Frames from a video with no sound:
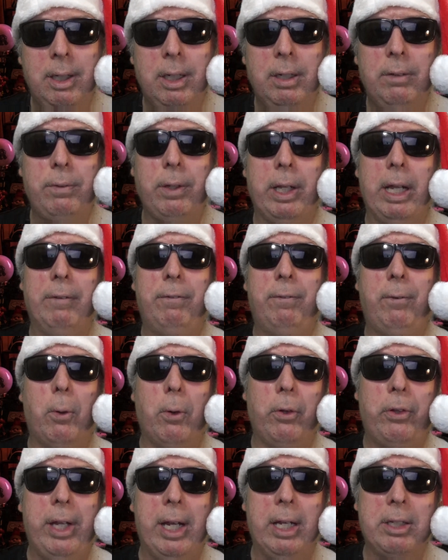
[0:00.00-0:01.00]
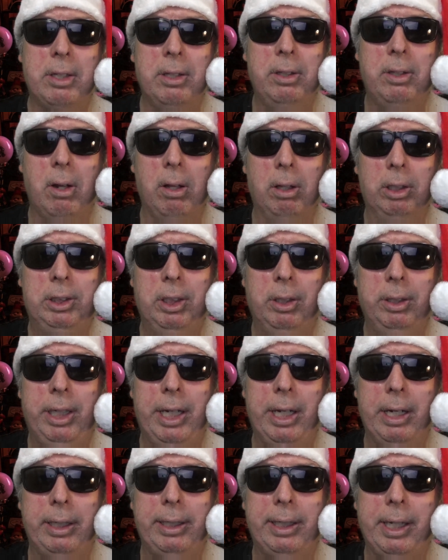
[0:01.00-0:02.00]
for that $4,000, you'll
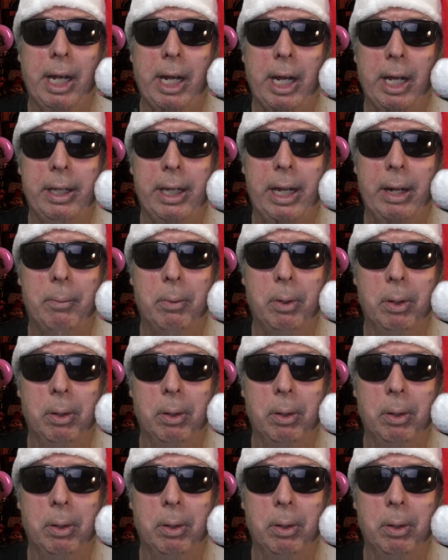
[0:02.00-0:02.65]
get a car that